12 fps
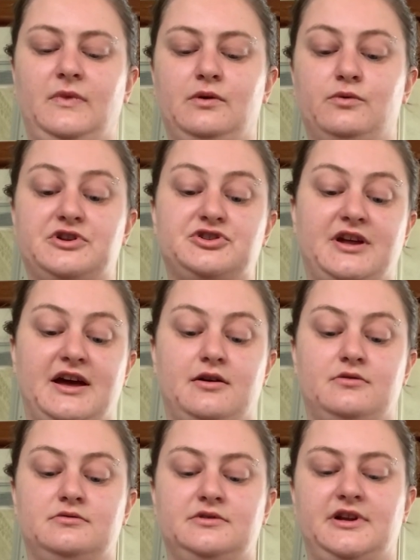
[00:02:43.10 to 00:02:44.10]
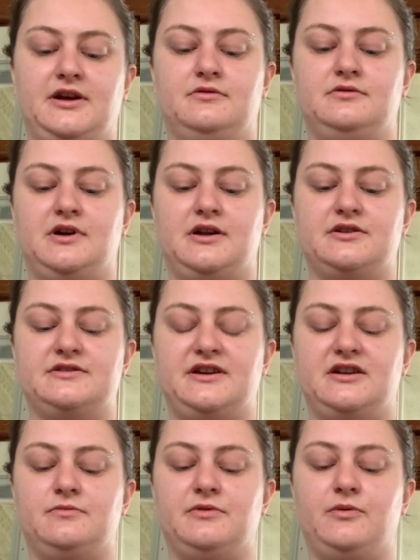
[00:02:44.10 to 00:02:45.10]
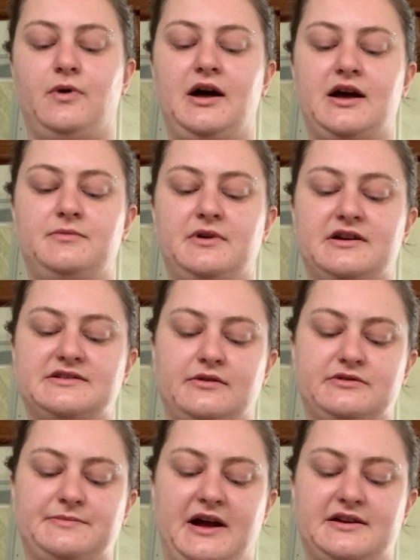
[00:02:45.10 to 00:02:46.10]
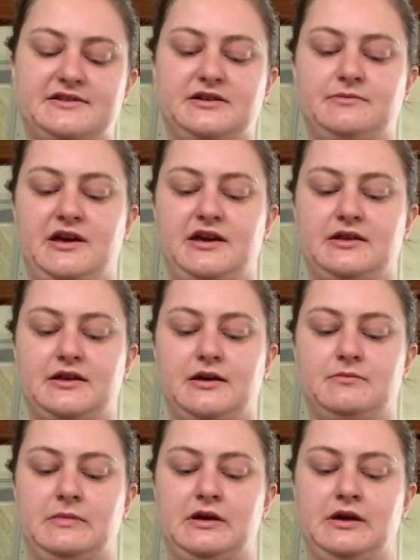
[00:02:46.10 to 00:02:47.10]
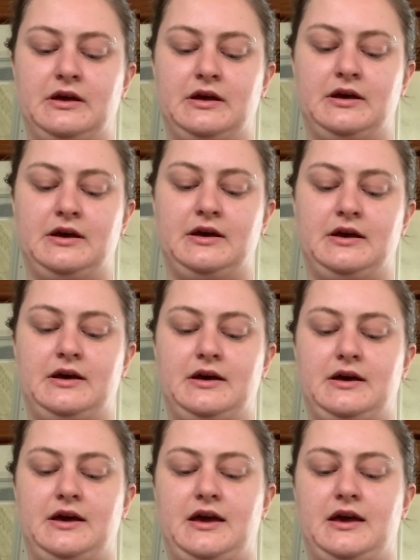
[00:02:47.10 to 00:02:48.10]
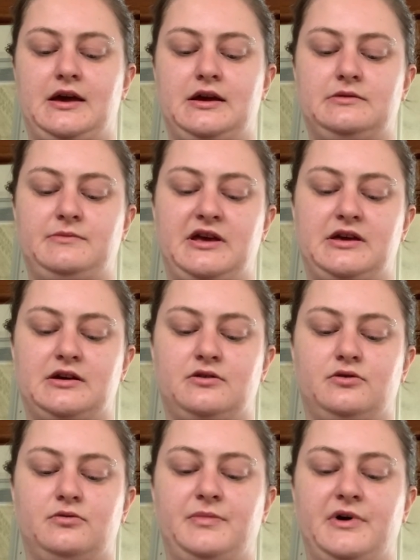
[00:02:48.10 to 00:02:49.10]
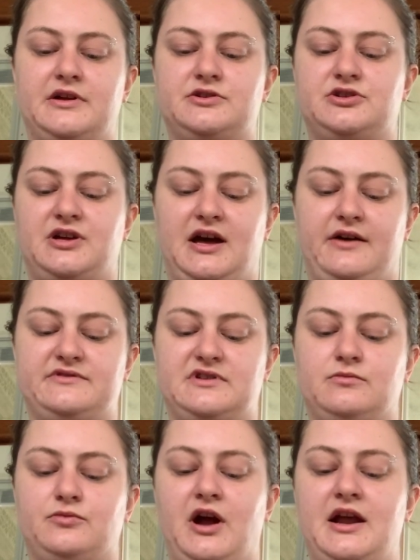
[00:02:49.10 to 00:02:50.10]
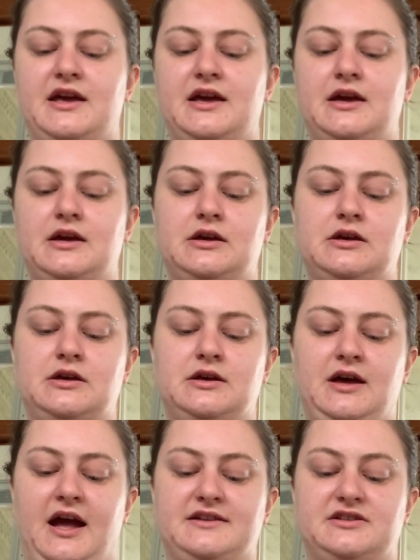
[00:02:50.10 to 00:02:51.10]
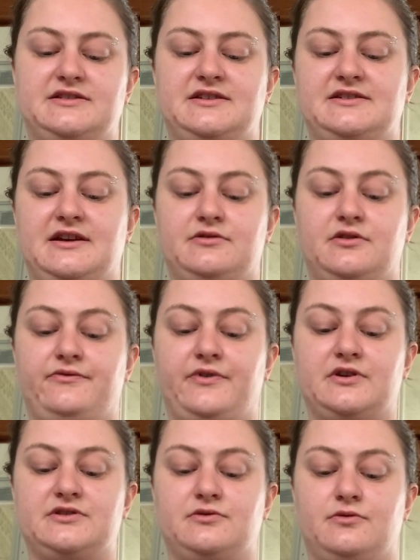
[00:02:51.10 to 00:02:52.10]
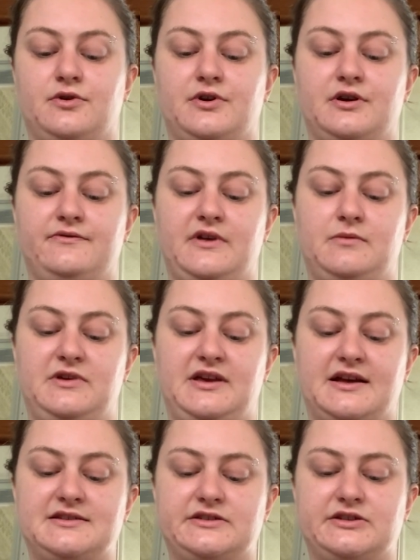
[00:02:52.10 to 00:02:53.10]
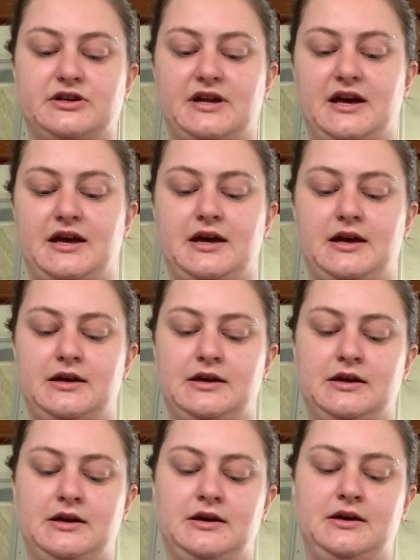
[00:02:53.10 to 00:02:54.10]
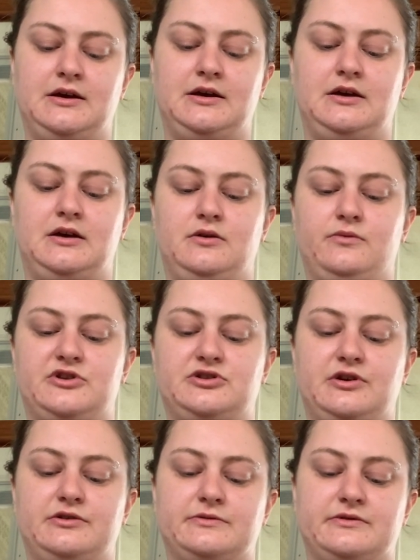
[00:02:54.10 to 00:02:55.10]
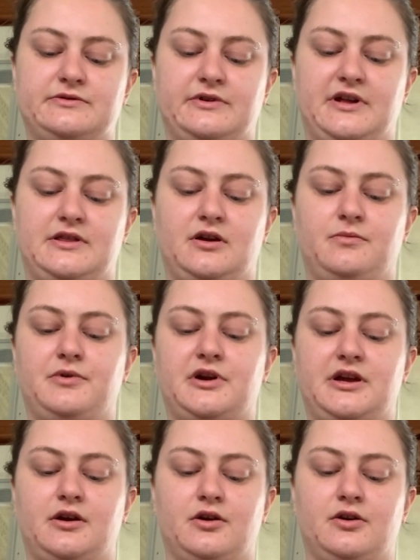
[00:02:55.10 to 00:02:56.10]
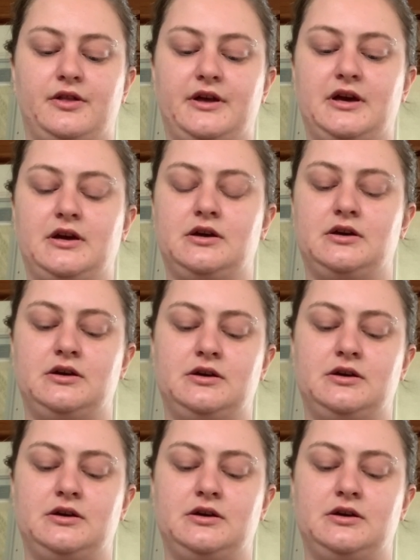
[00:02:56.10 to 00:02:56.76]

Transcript: which now, understandably why, because I was practicing making them and making a whole bunch to have some ready. I just sent out the first order of them yesterday, which those ones will get there pretty early